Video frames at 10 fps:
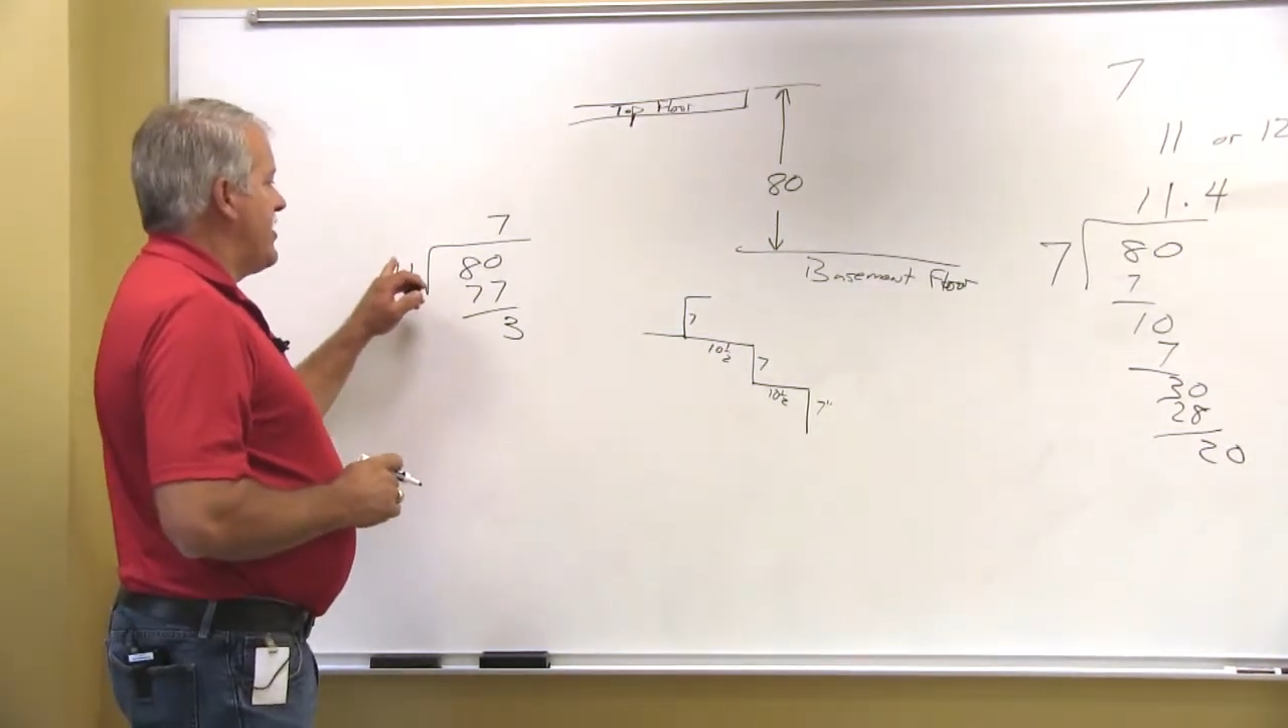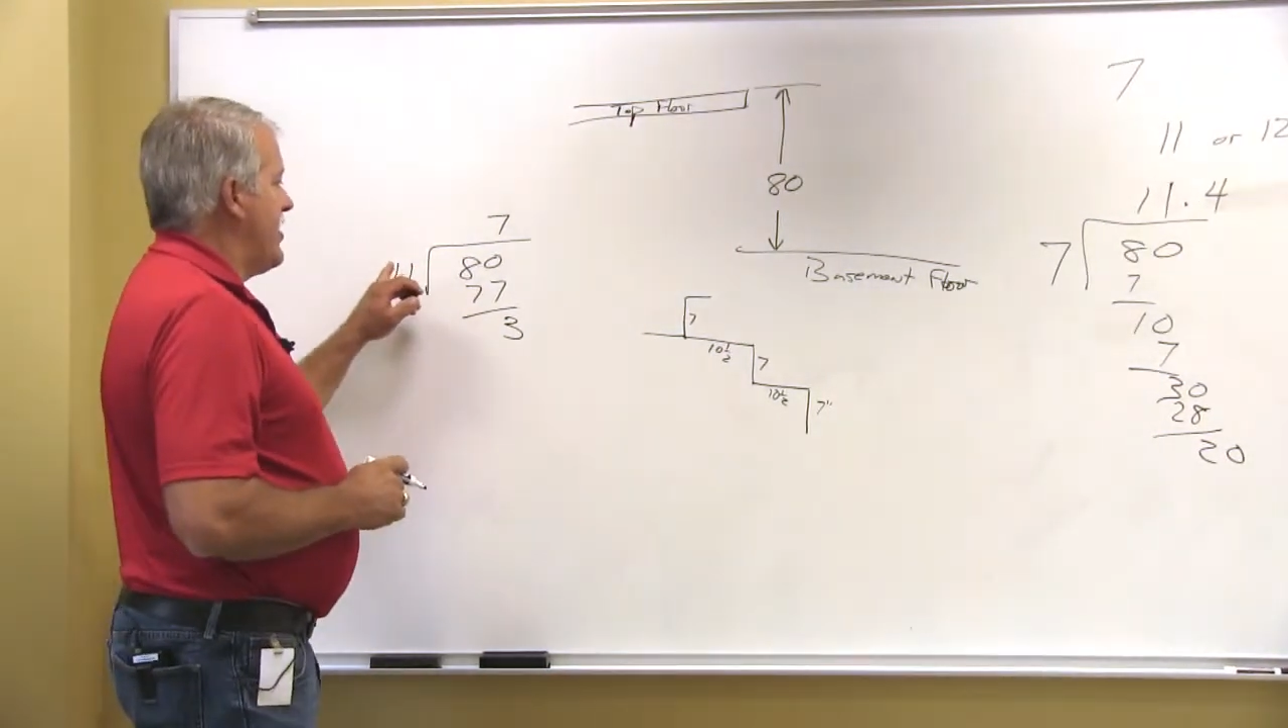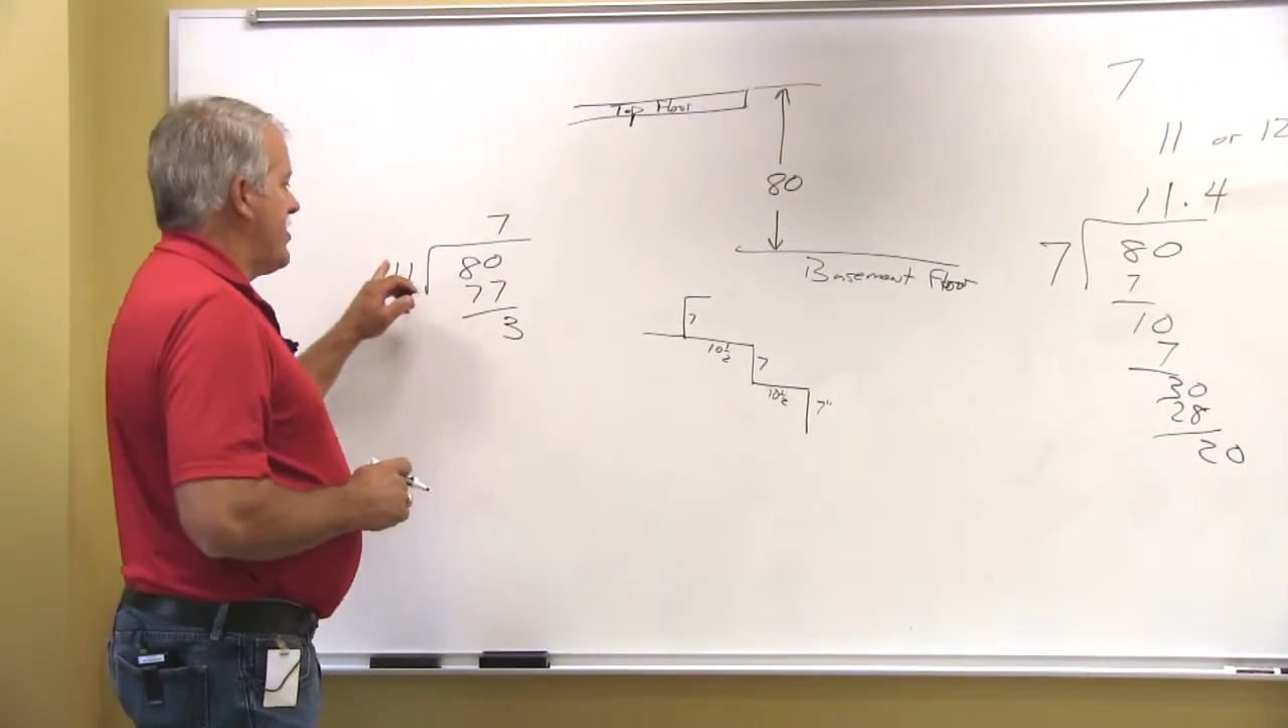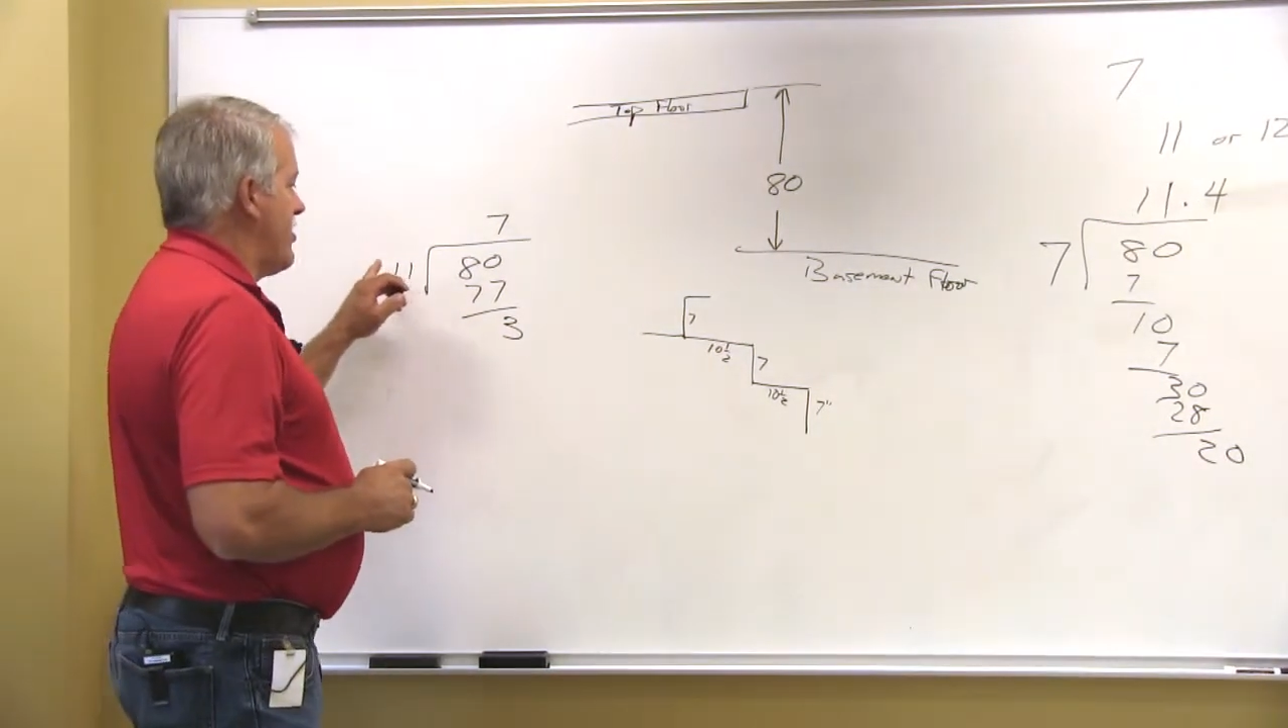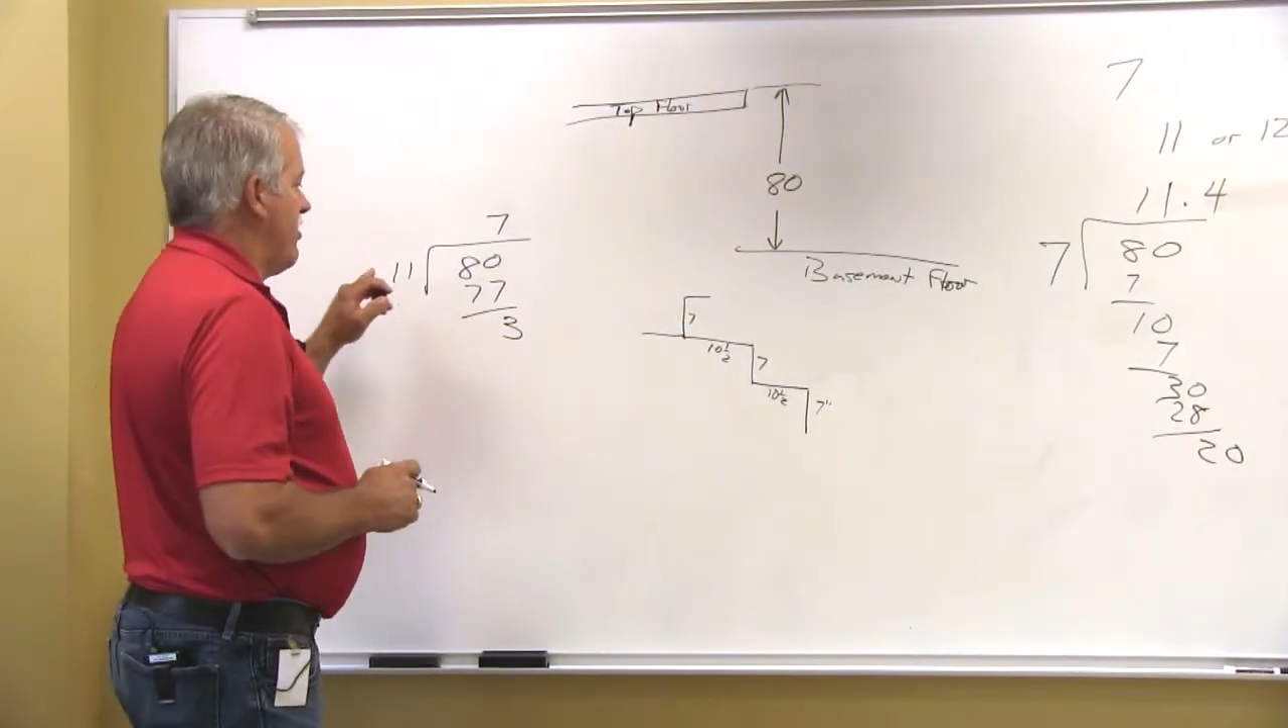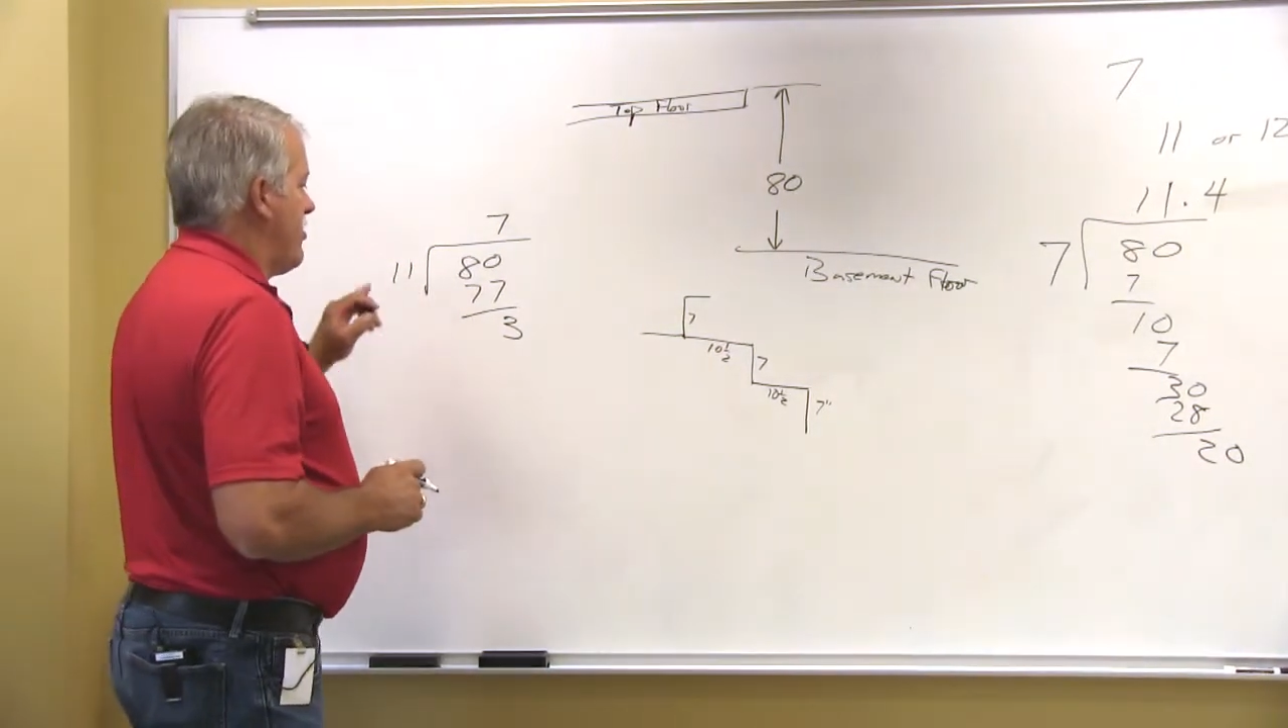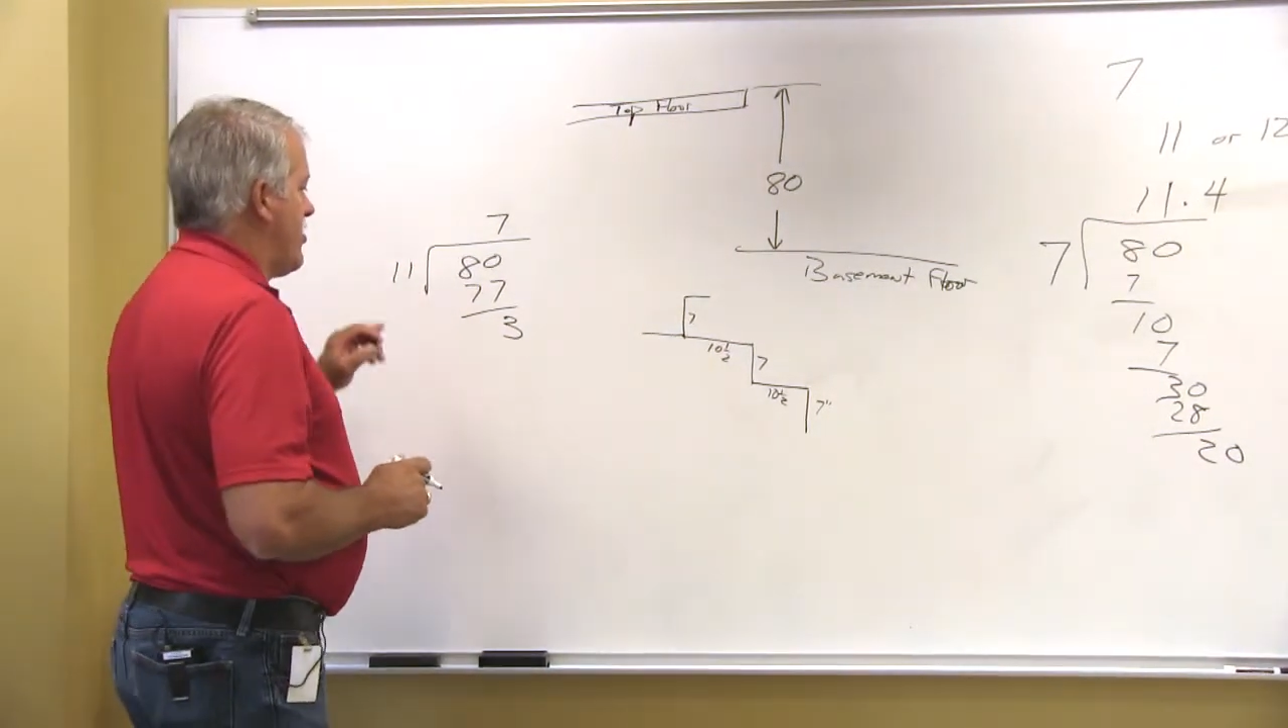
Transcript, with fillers: this to